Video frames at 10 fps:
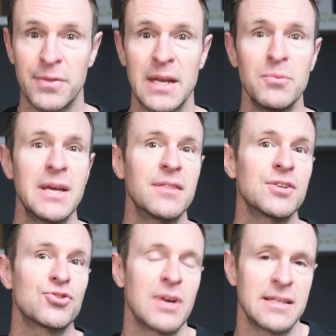But then we hit
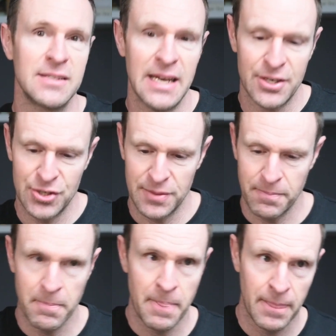the transaction,
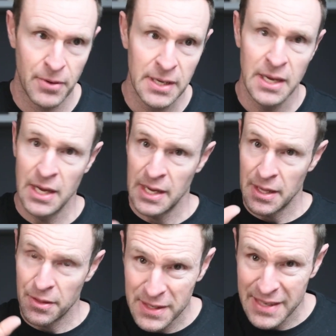right?
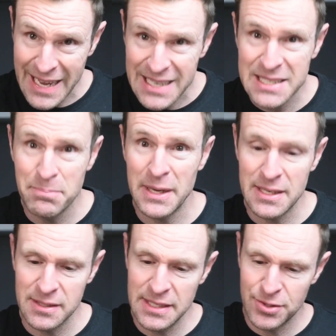The next
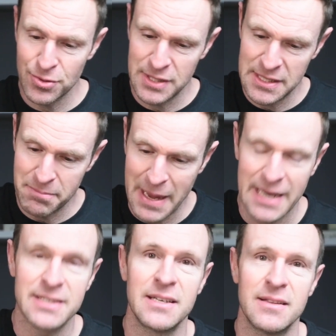biggest lead source is
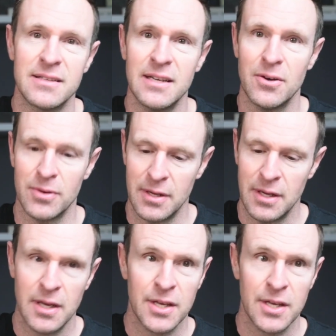maxing this out.